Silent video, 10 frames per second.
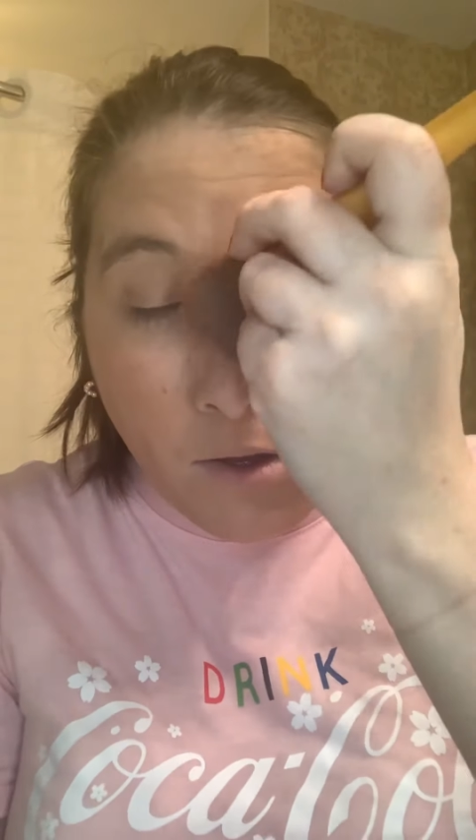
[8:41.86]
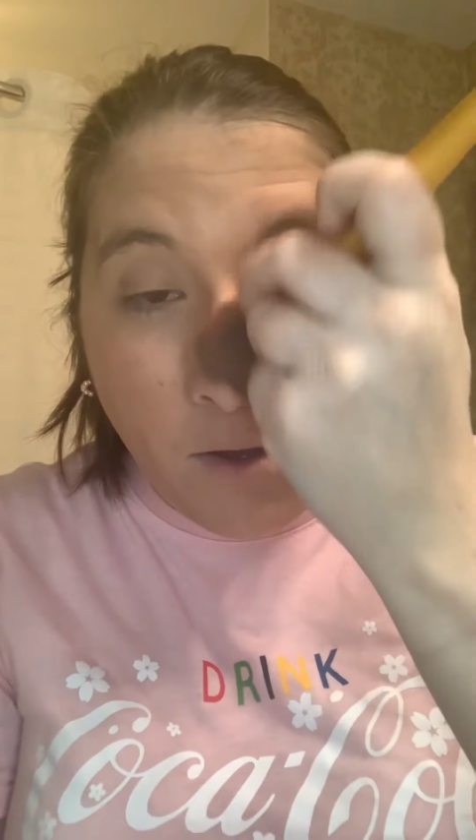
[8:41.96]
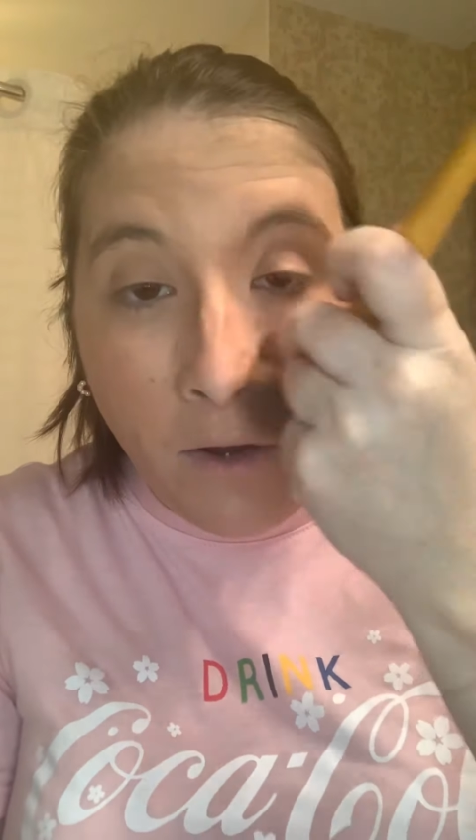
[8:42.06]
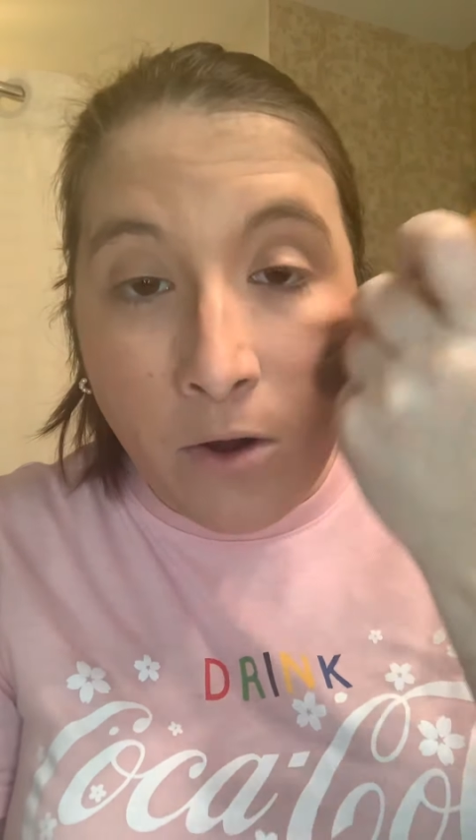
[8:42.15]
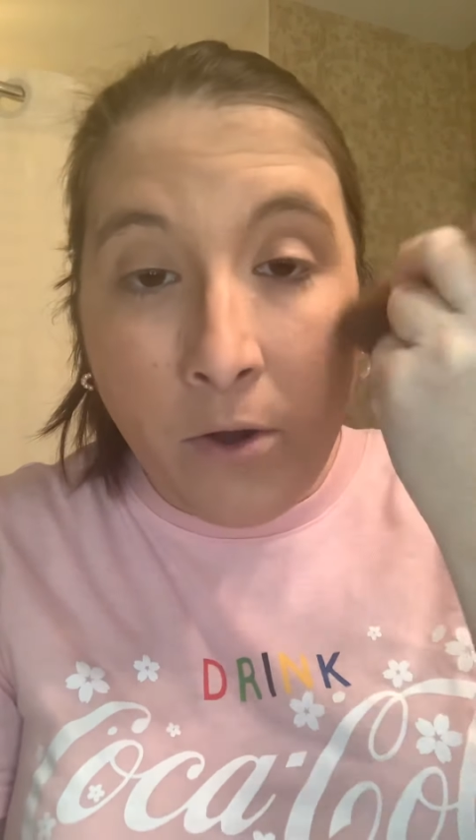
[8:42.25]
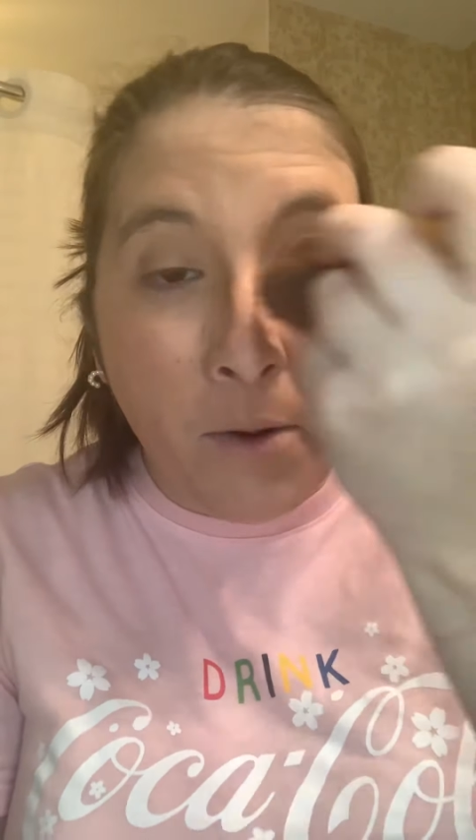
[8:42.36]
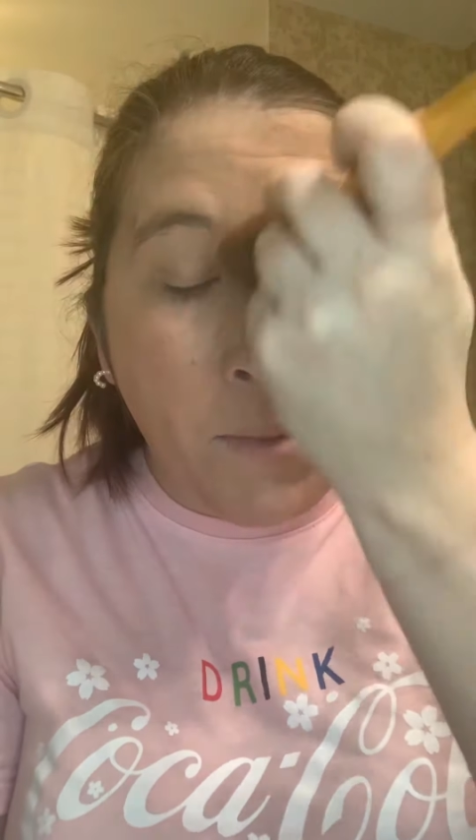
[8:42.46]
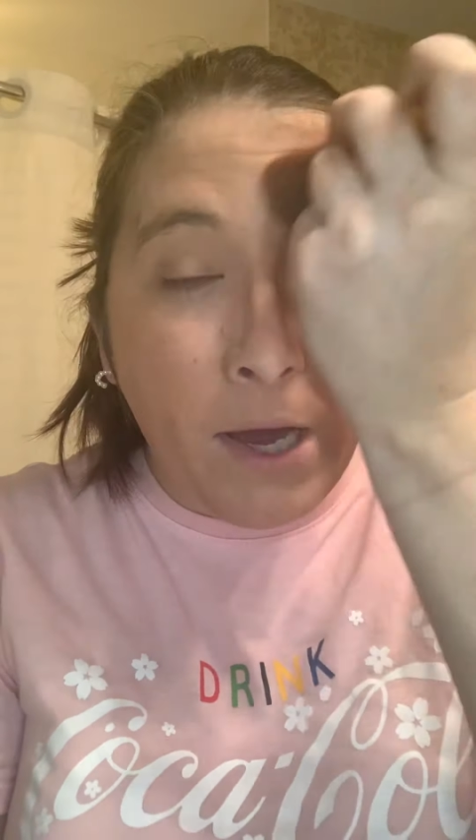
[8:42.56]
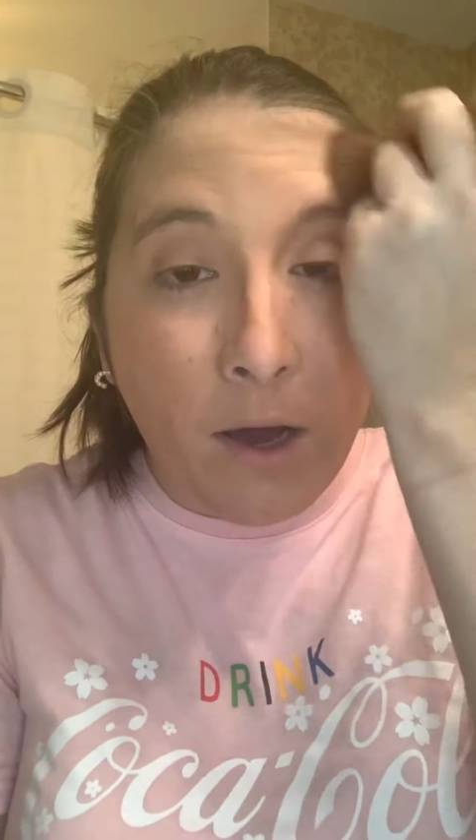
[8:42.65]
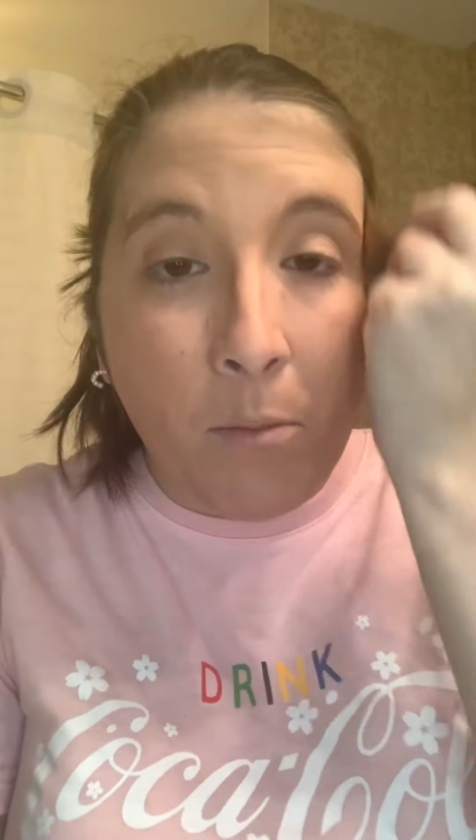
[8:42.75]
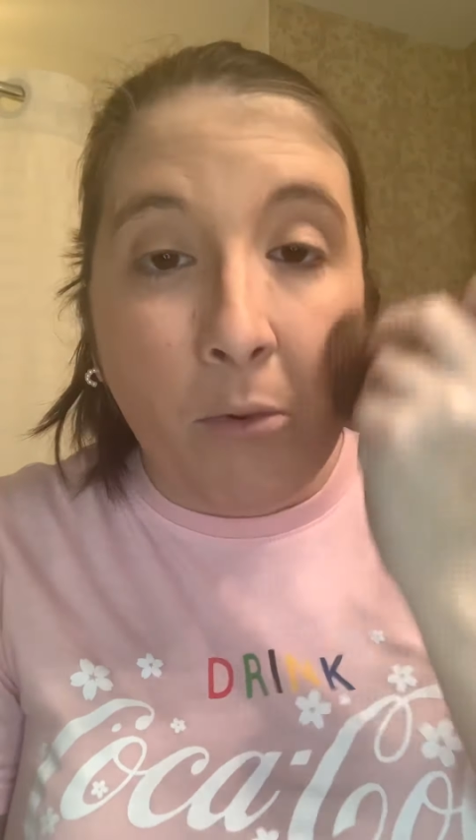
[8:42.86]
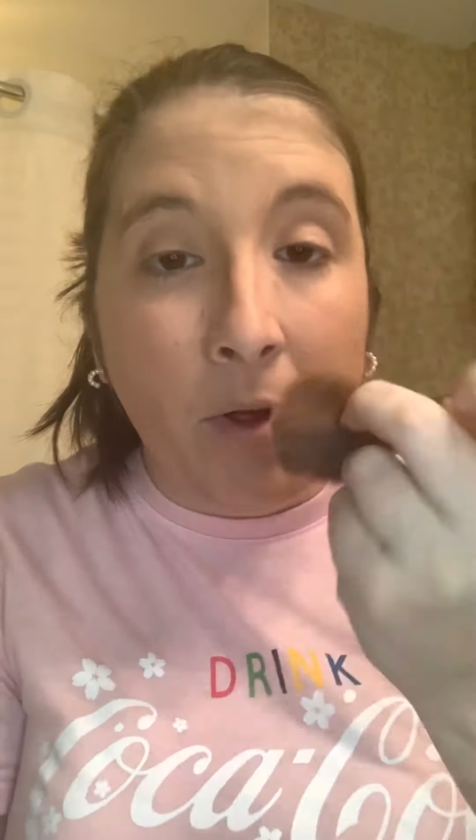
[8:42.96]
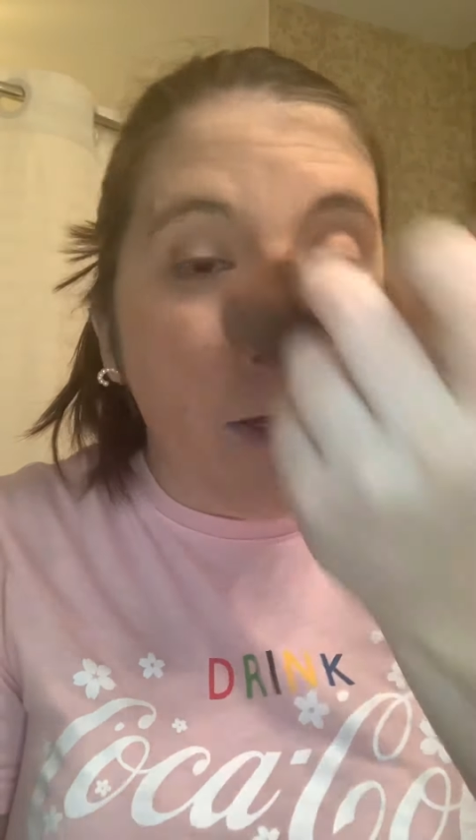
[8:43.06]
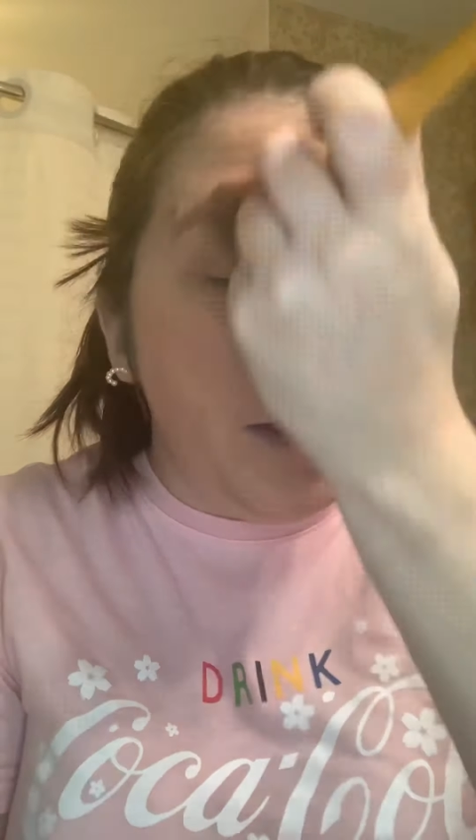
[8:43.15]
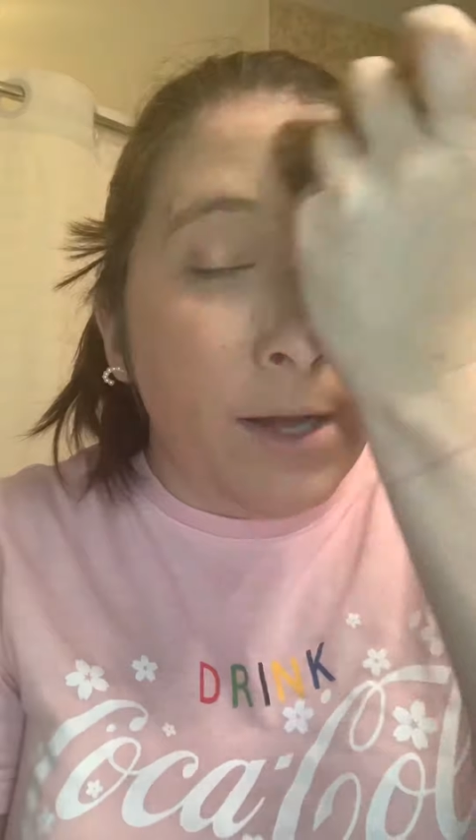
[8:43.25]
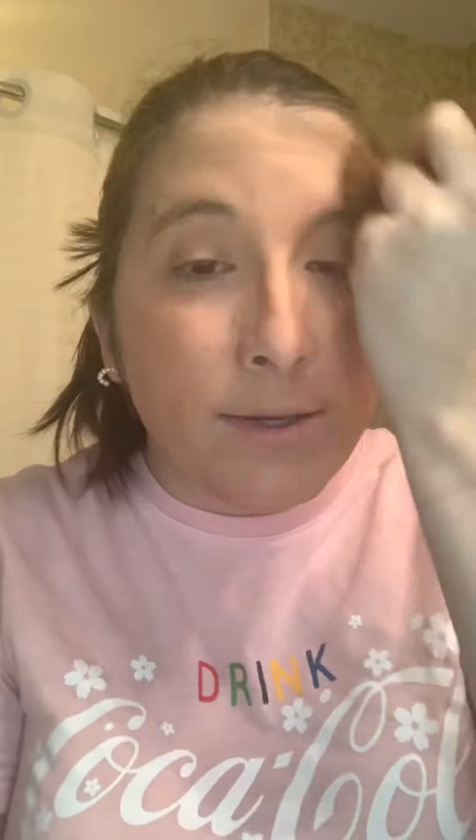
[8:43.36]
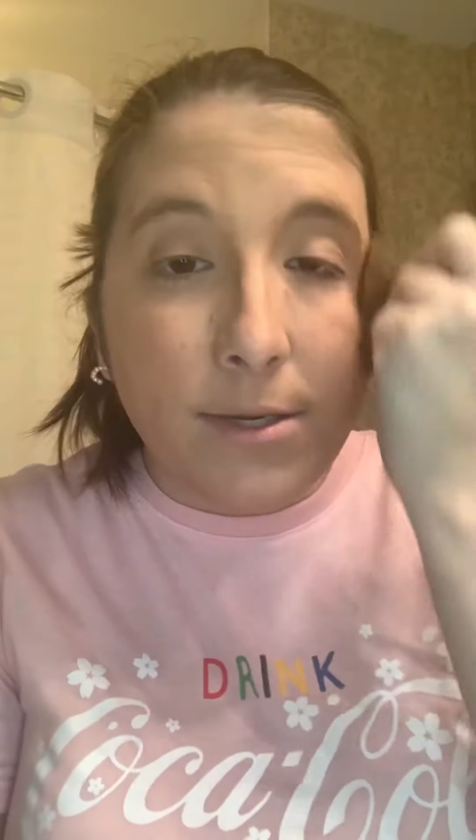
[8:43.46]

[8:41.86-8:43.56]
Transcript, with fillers: You know, your makeup really needs